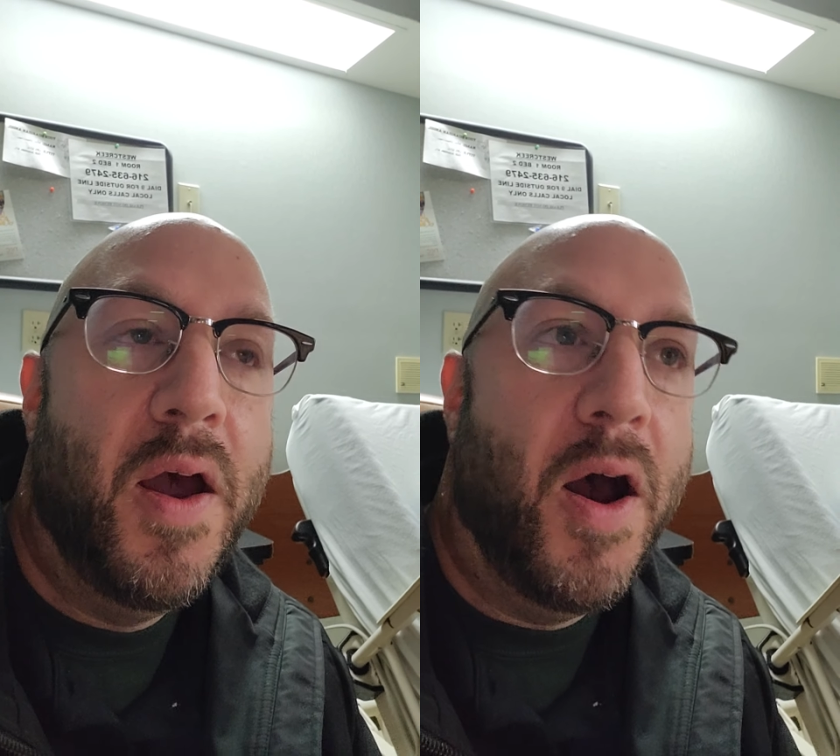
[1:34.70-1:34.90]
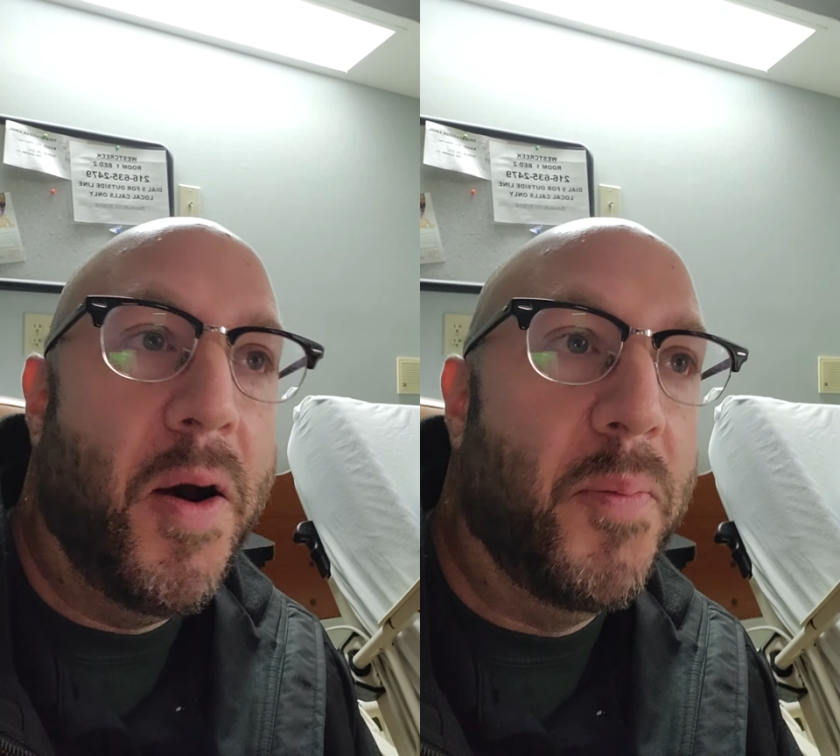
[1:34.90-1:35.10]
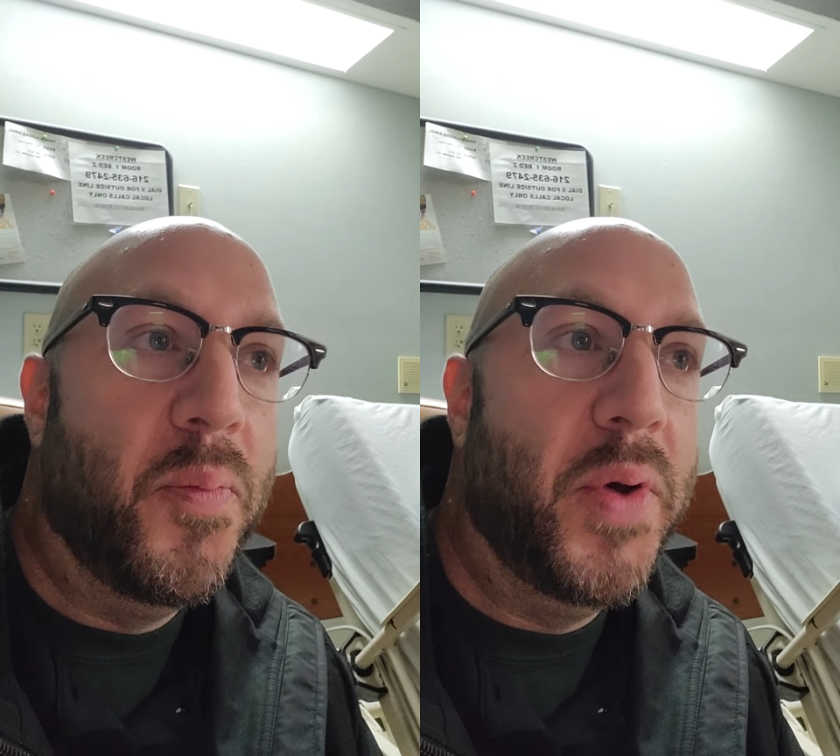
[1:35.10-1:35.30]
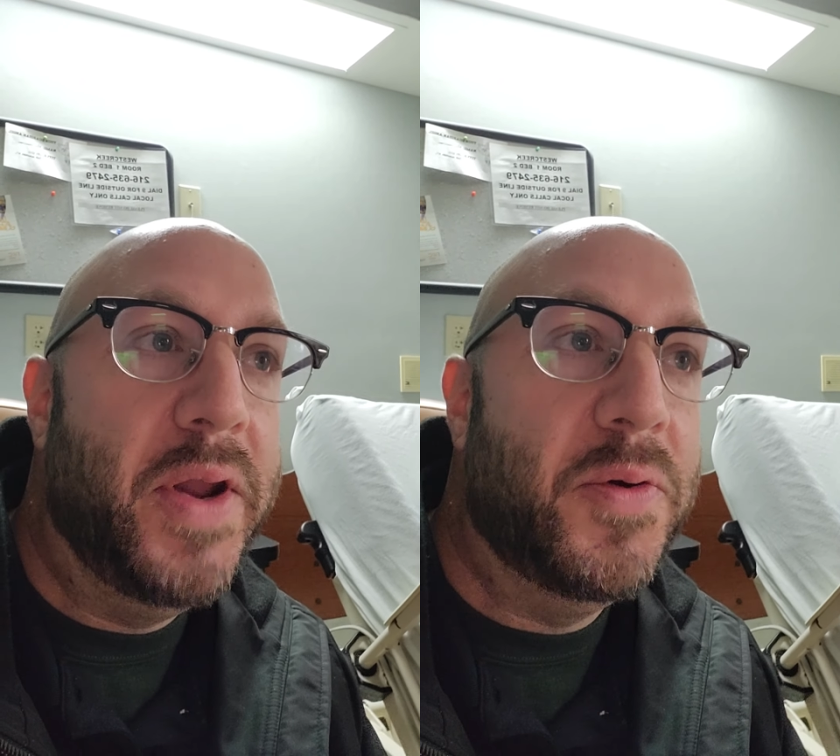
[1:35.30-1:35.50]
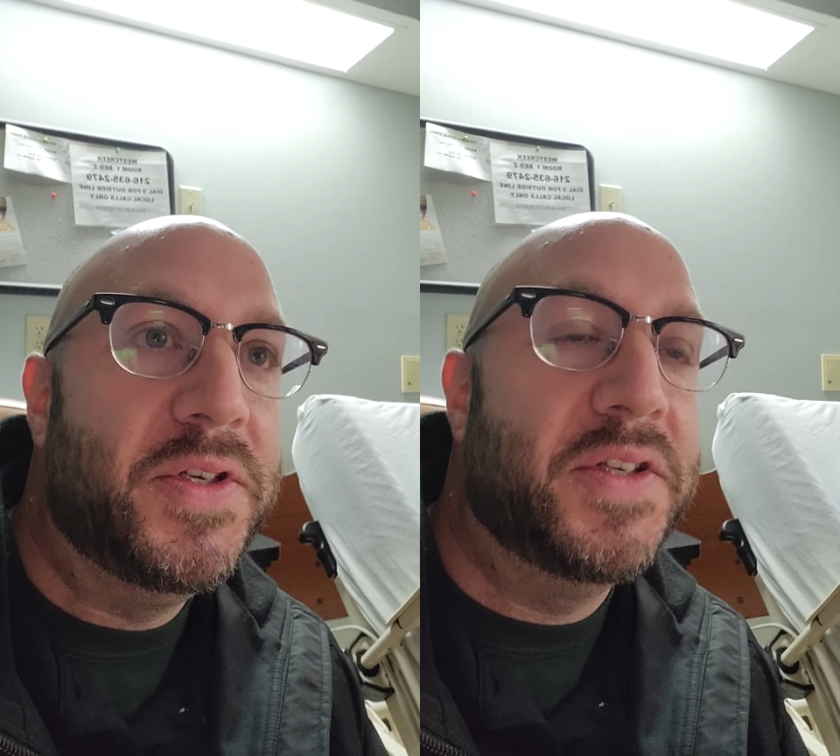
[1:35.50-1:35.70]
Um, but
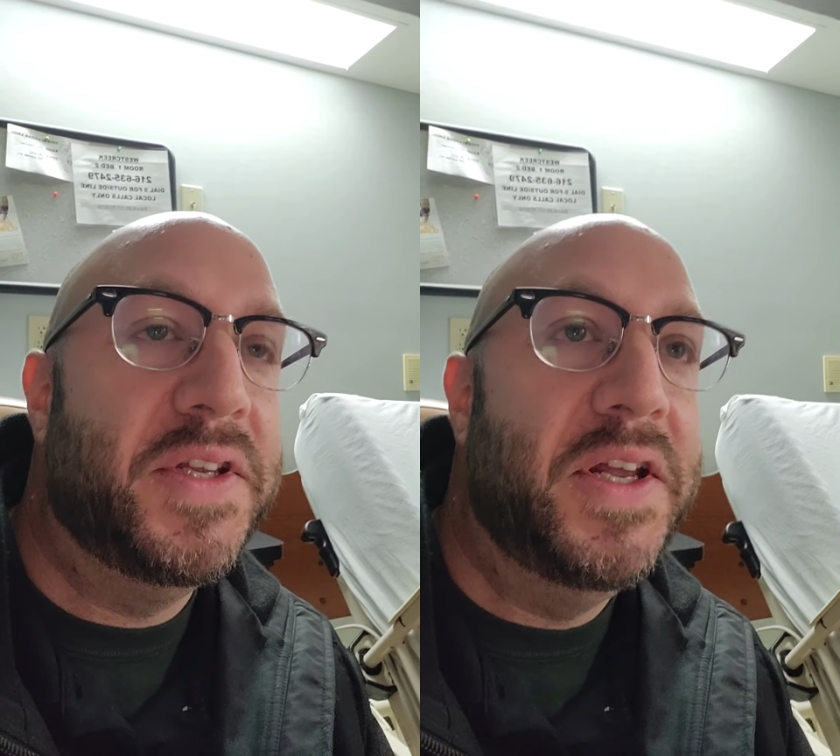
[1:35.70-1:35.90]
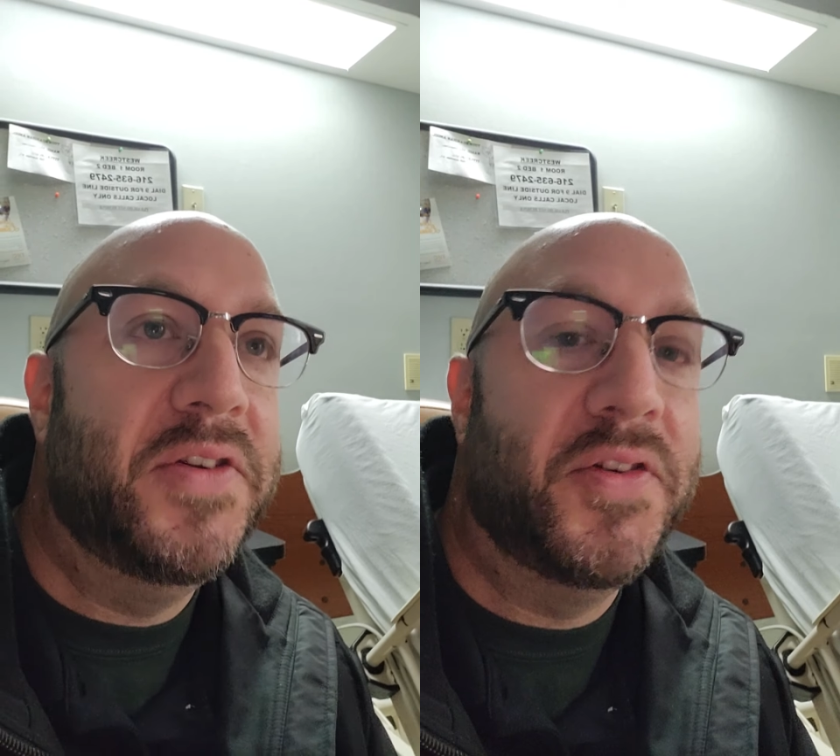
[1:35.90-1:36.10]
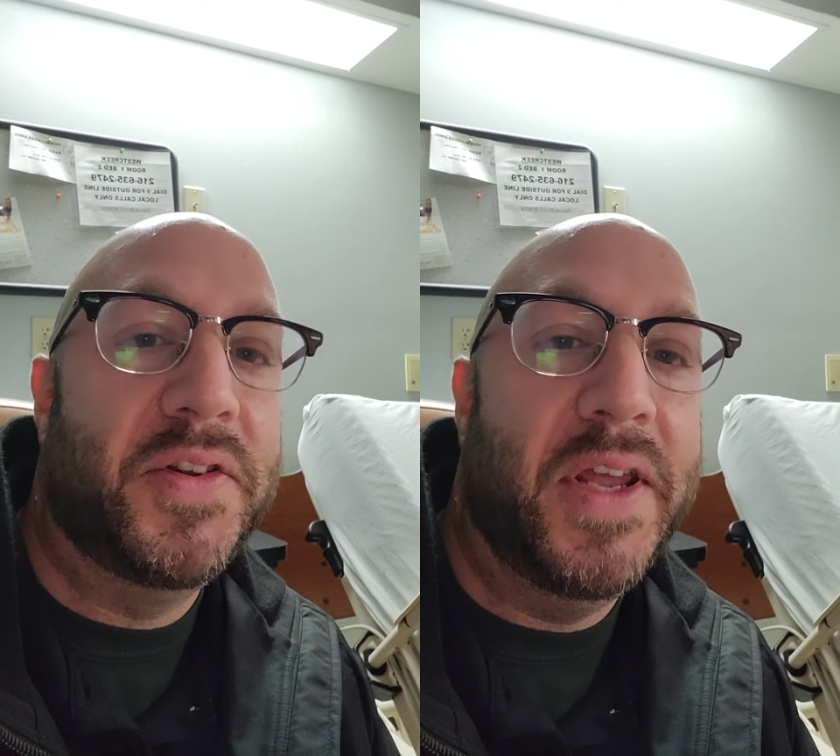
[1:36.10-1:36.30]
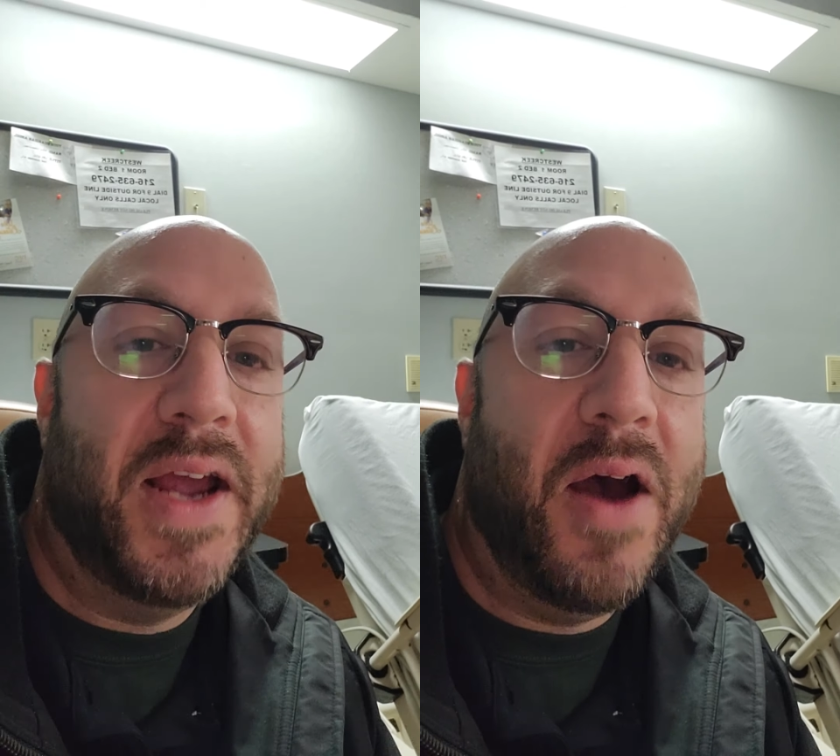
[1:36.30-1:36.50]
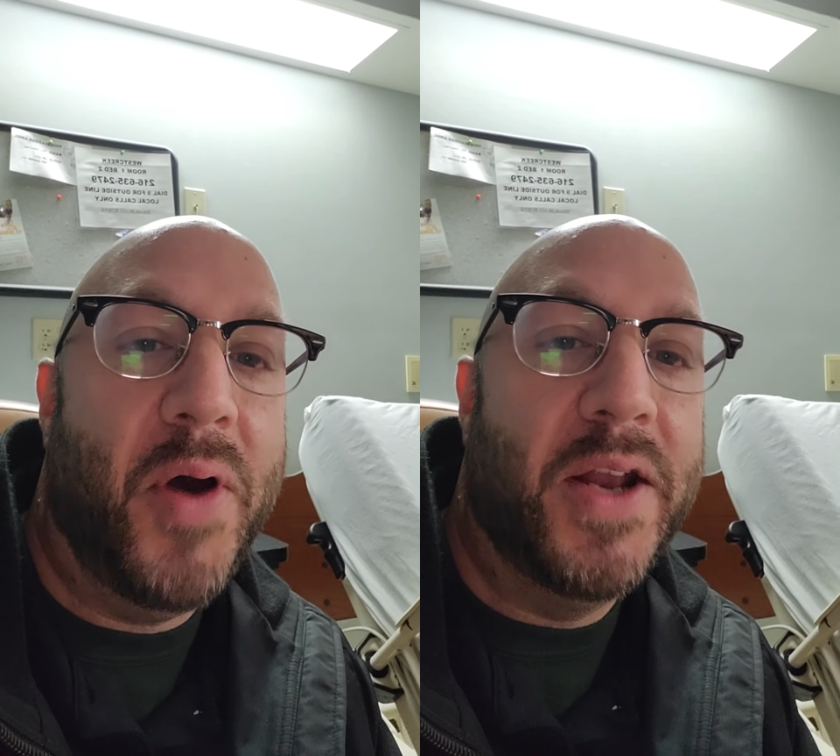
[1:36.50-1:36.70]
it was just interesting
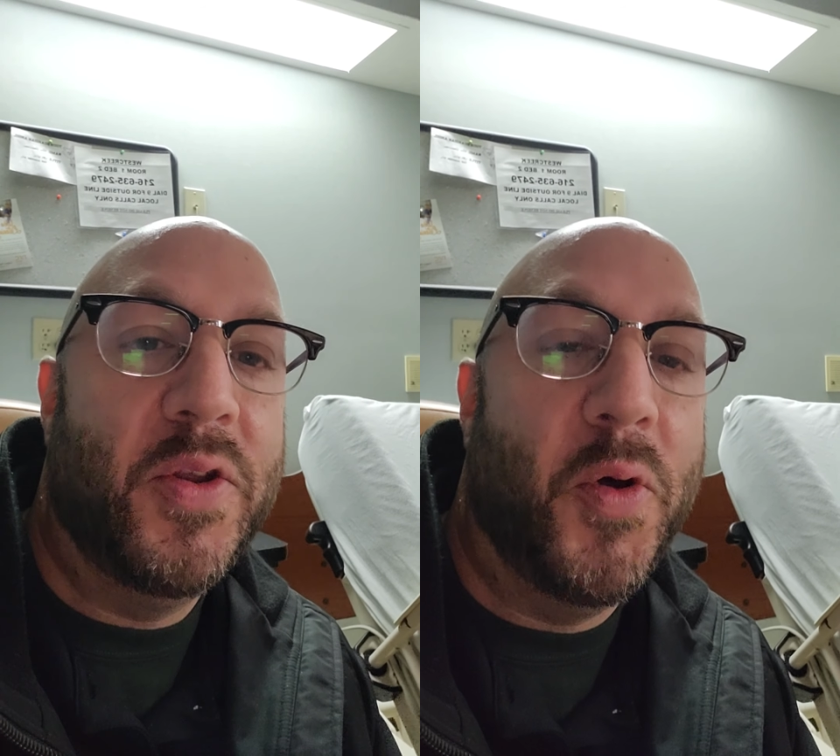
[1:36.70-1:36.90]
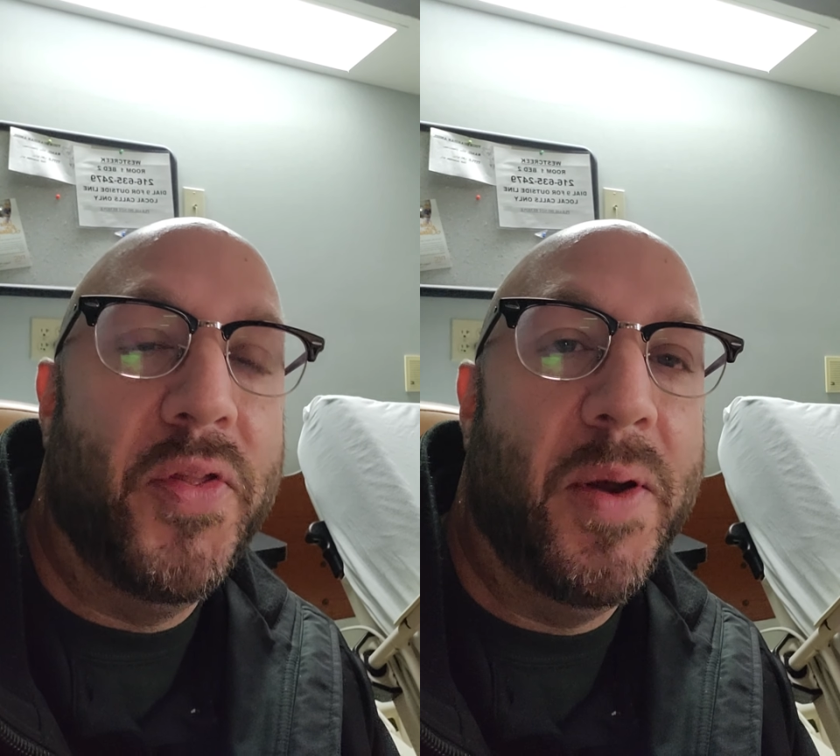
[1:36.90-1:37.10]
how I told